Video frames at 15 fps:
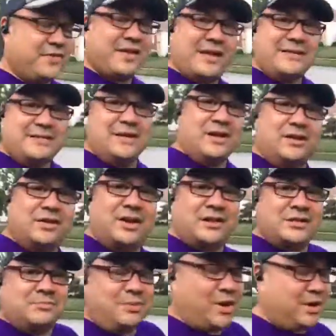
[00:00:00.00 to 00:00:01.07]
That uh,
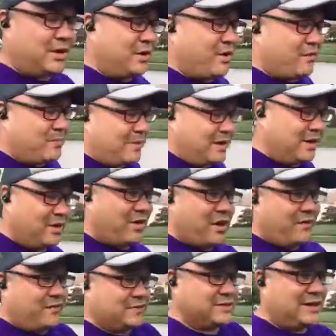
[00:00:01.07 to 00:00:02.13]
Lucky's Market over by your
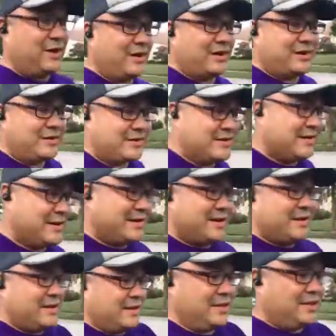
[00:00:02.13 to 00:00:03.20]
office, Aaron,
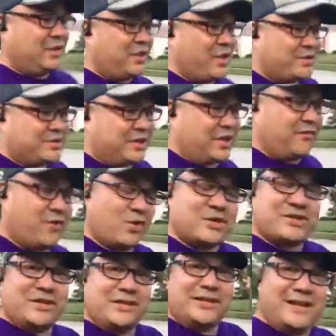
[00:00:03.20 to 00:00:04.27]
closing
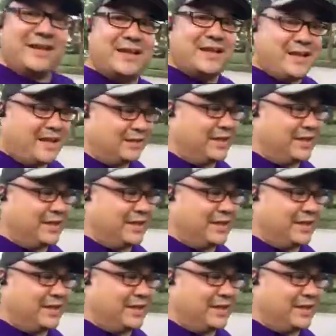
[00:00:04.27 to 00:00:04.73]
unfortunately.